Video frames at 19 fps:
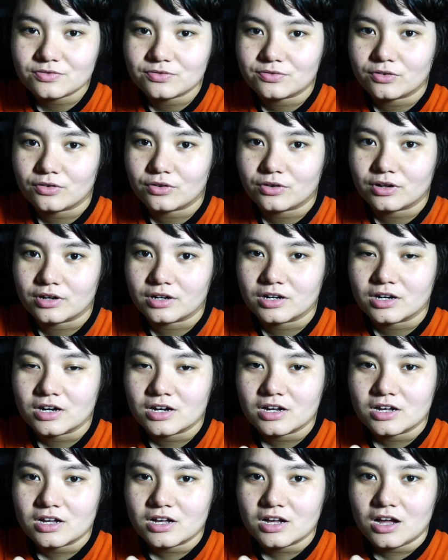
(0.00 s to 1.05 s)
For
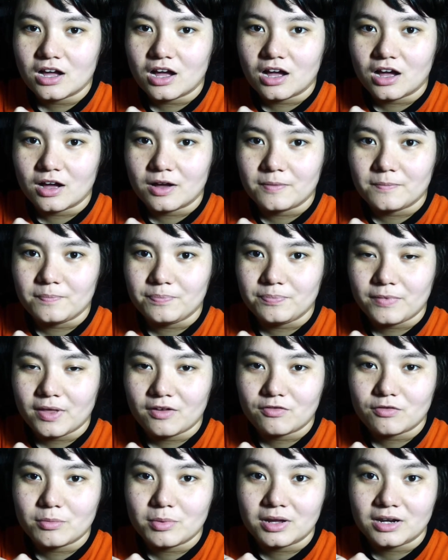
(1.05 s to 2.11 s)

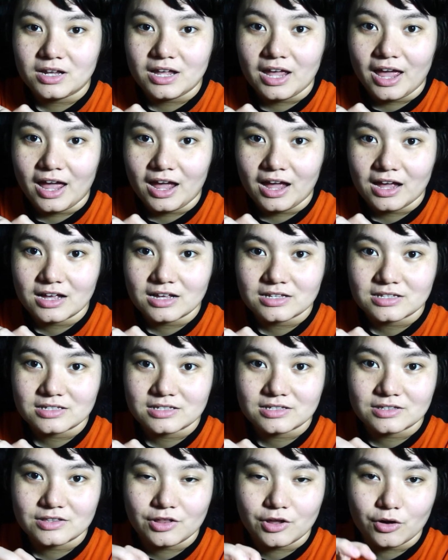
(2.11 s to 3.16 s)
everybody
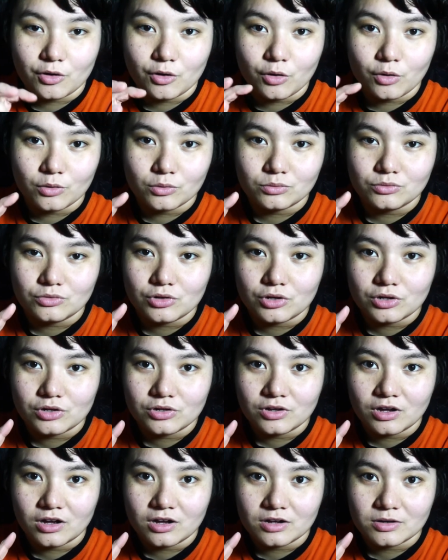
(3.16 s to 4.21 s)
has their own
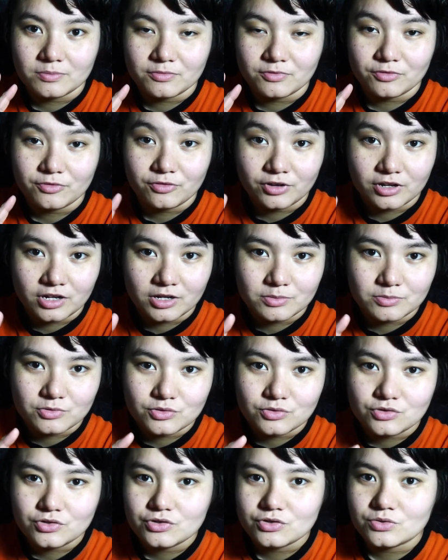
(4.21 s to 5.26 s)
freedom to
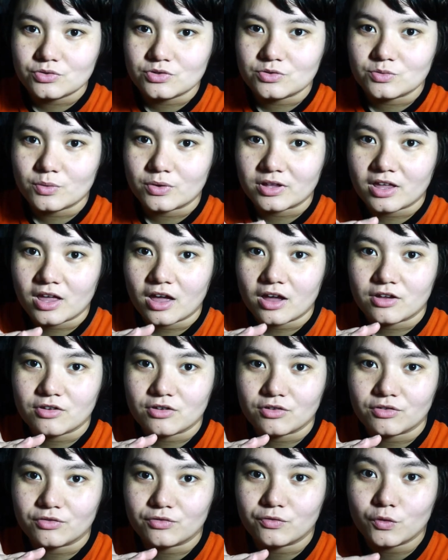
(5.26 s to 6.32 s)
choose what kind
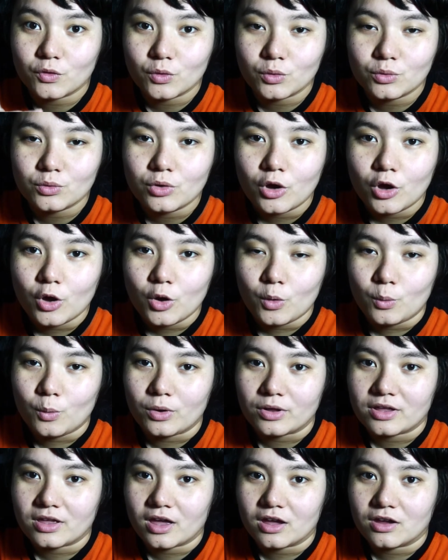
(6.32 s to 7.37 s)
of food,
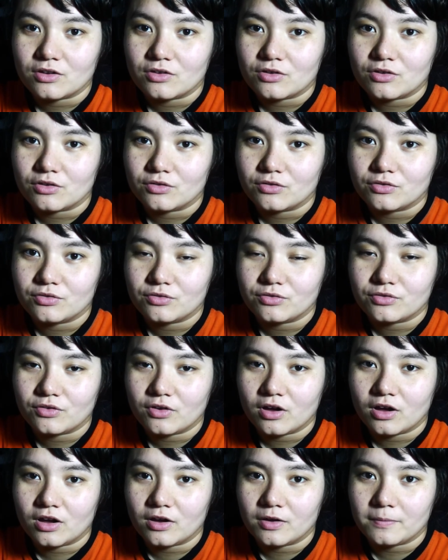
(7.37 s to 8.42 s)
what kind of
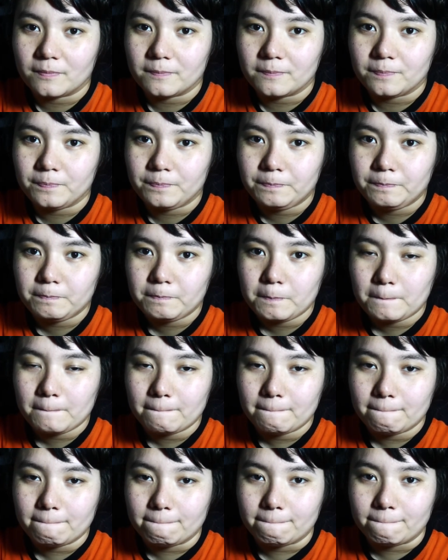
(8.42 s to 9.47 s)

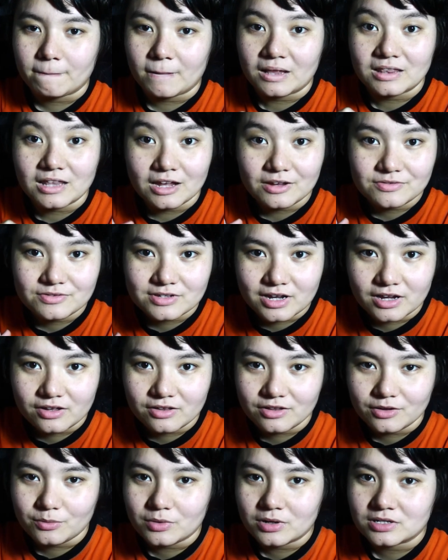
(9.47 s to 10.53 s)
lifestyle
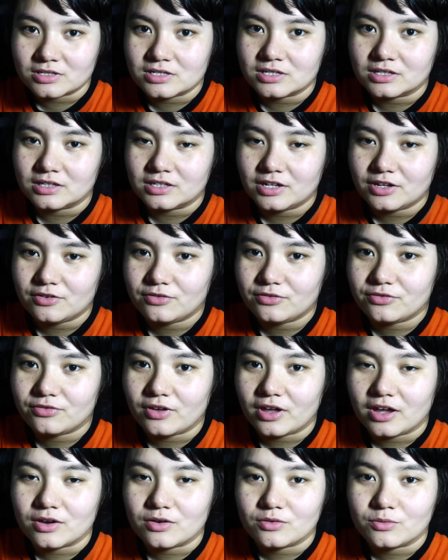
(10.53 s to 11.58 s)
they want to live,
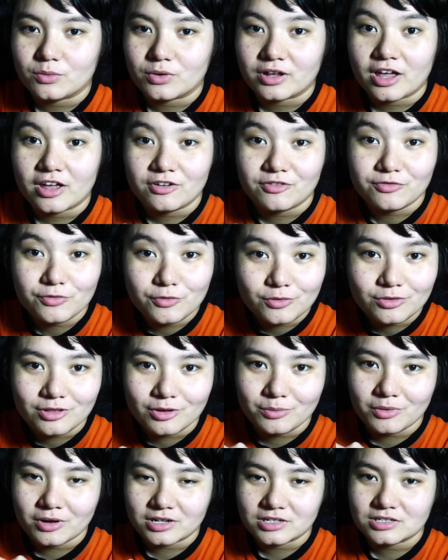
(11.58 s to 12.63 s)
and what kind of food they
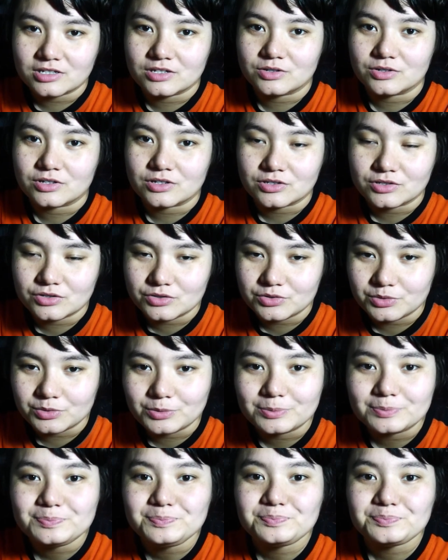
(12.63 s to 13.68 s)
want to
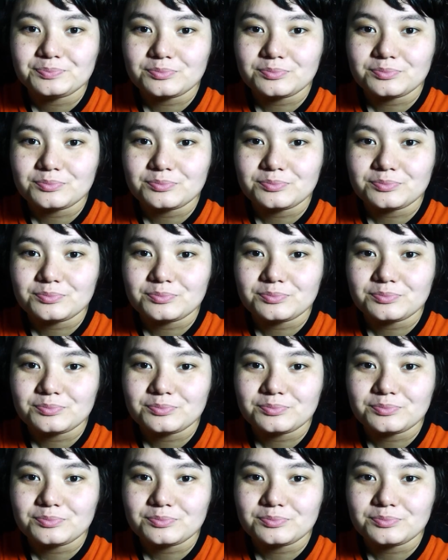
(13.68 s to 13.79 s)
consume.